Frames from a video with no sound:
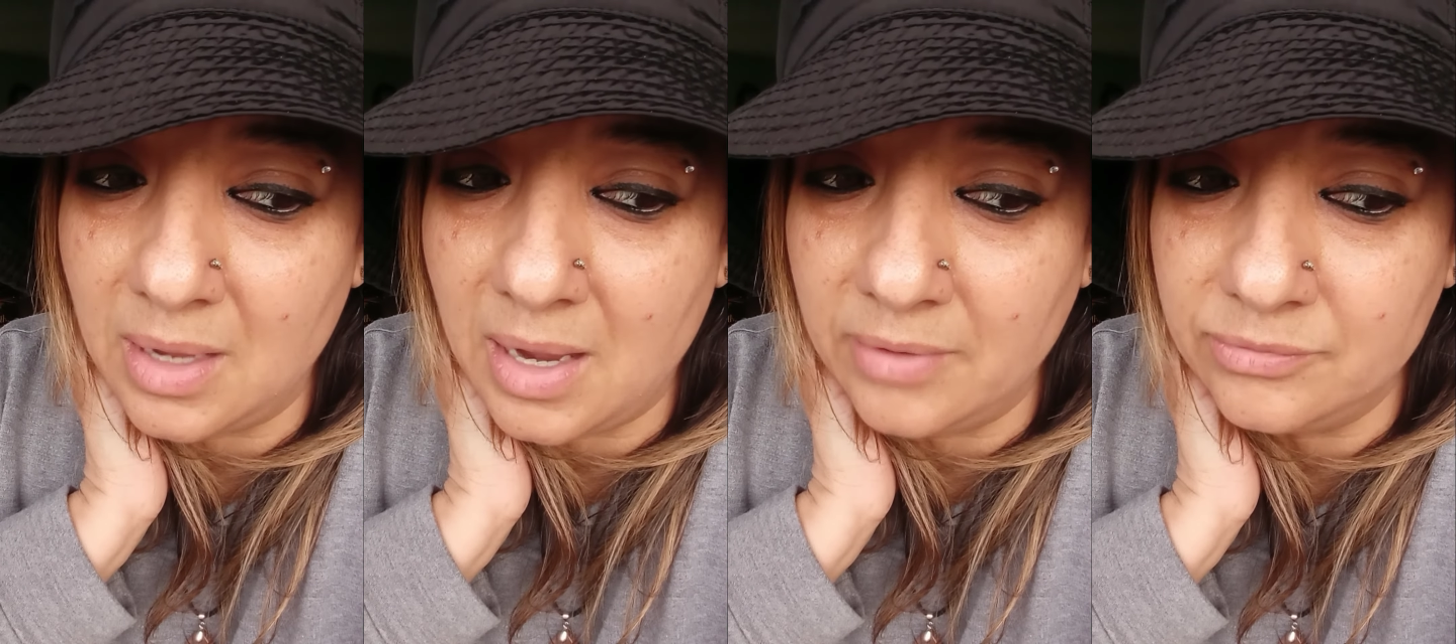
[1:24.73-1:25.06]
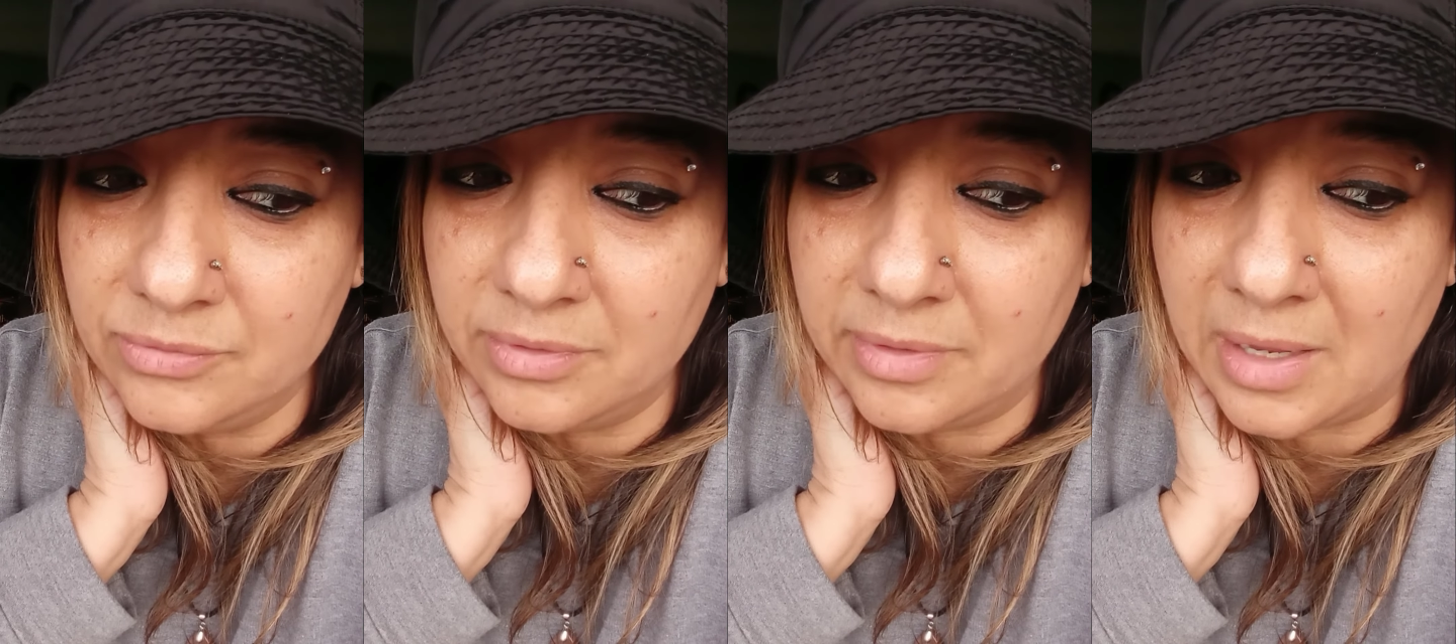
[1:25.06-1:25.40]

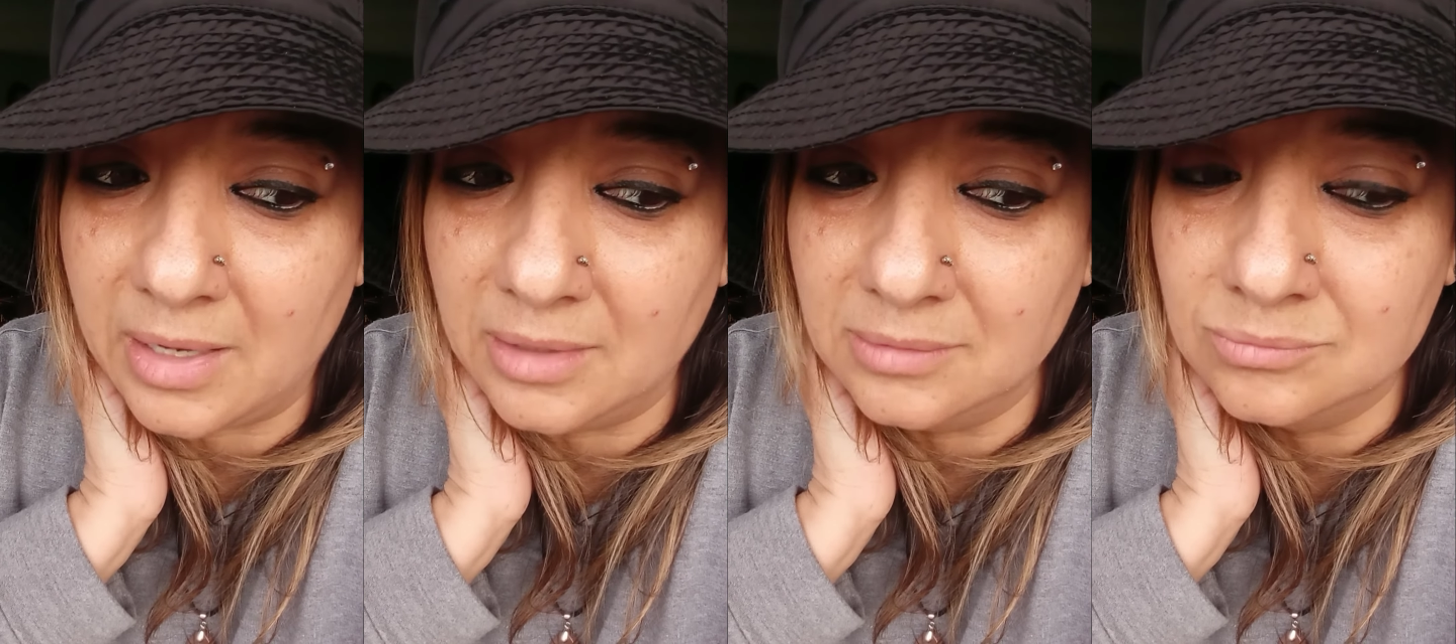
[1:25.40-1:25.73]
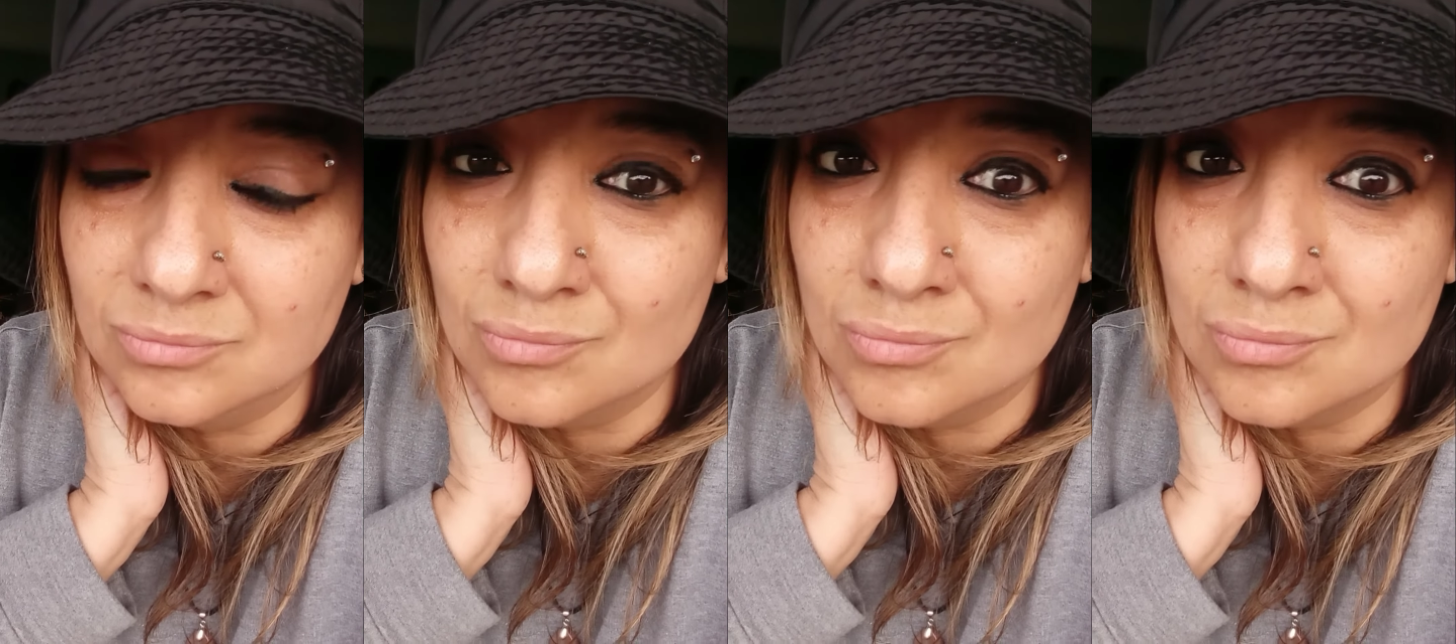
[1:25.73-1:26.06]
after that
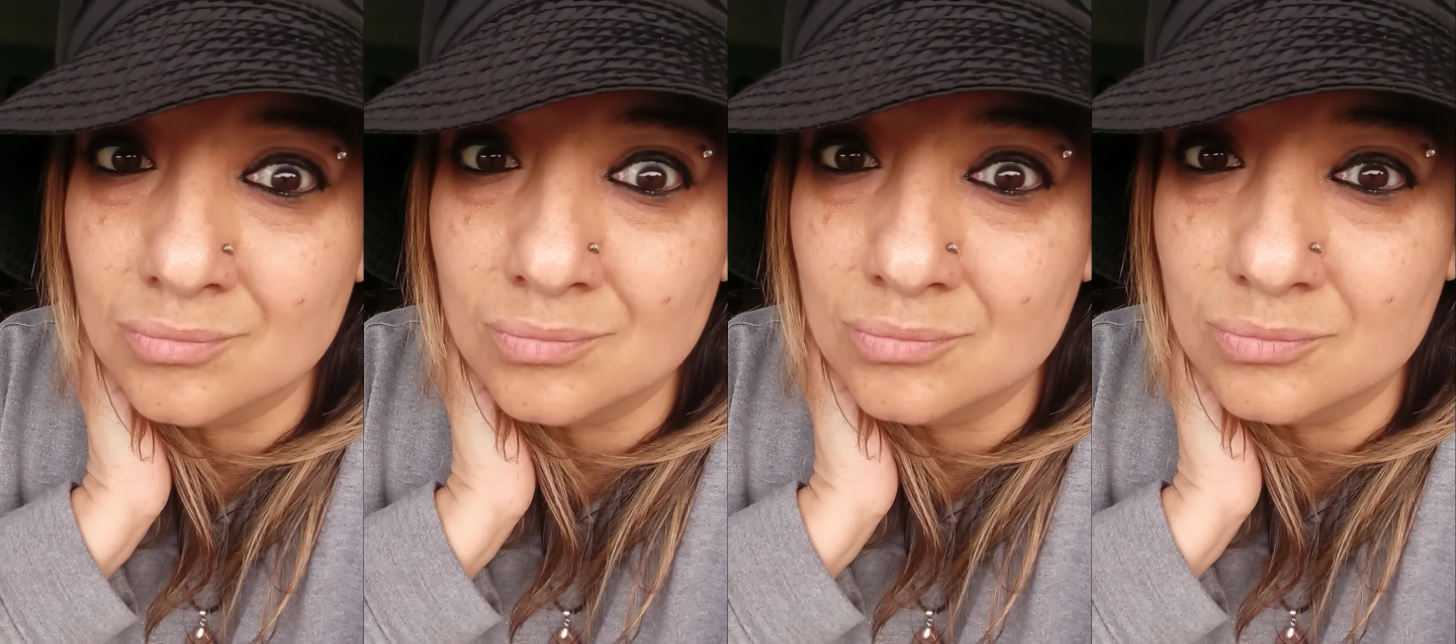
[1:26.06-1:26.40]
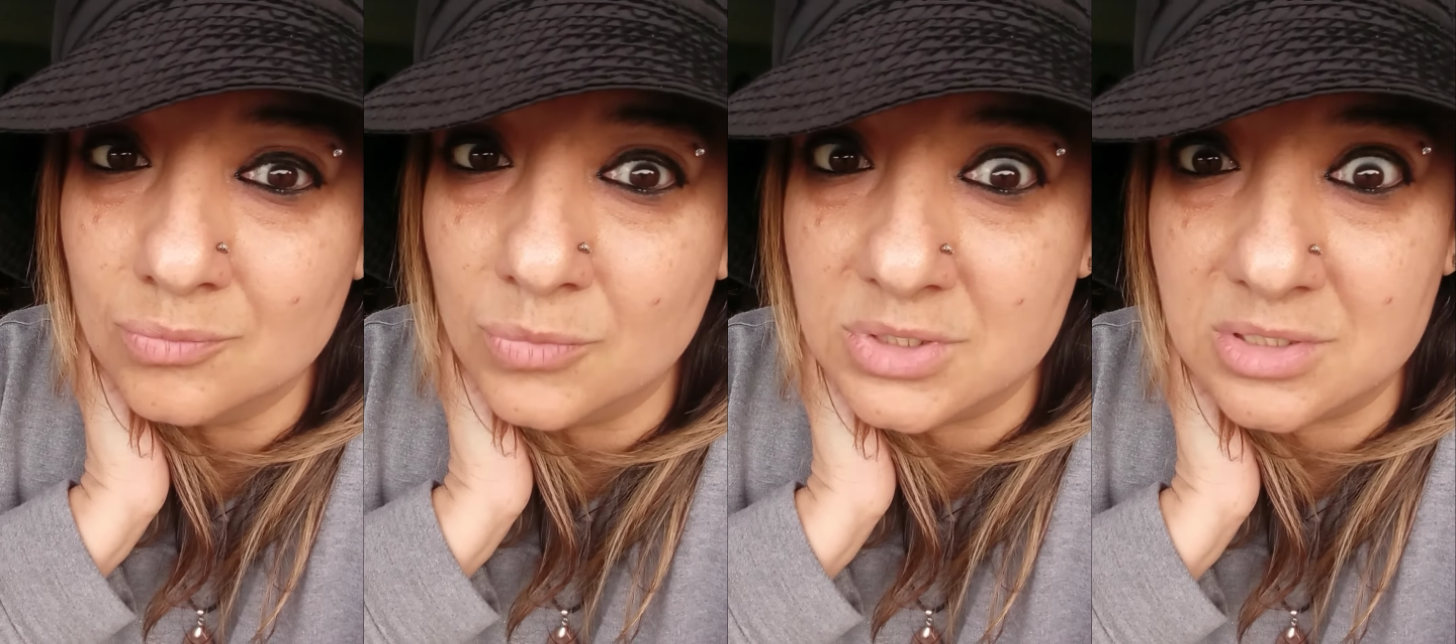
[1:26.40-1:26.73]

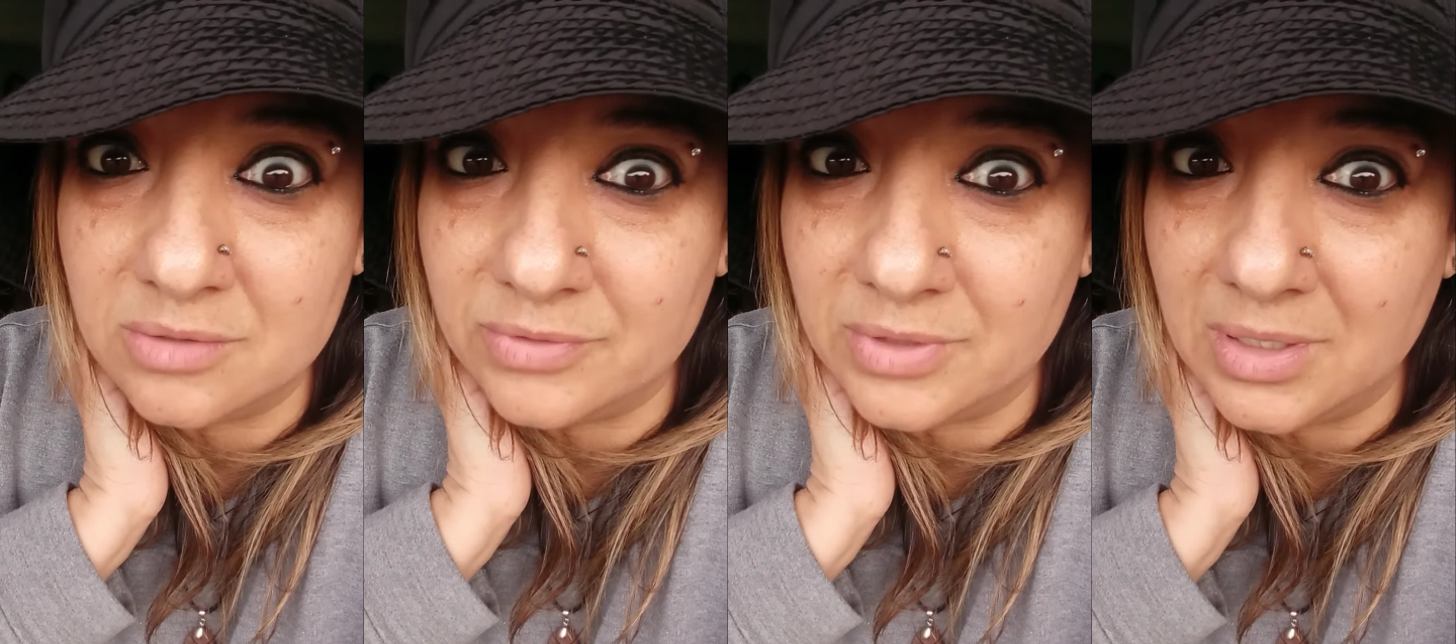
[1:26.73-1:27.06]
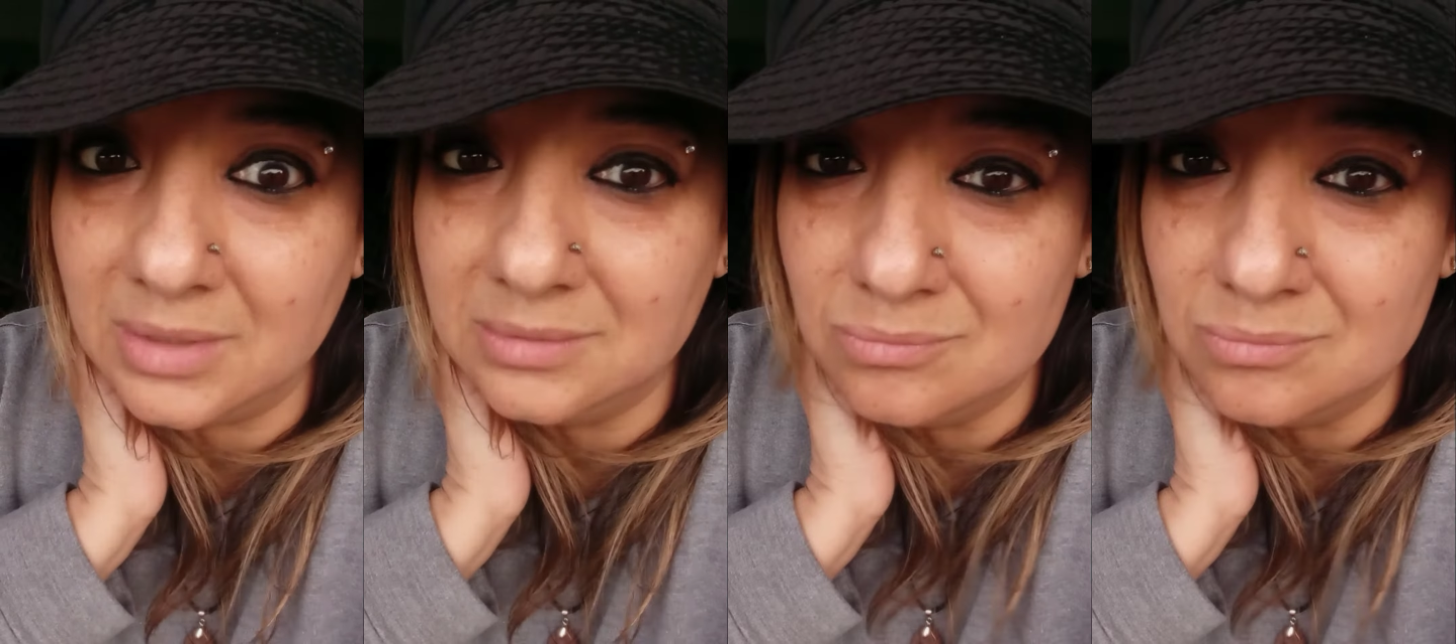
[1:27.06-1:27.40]
was divine.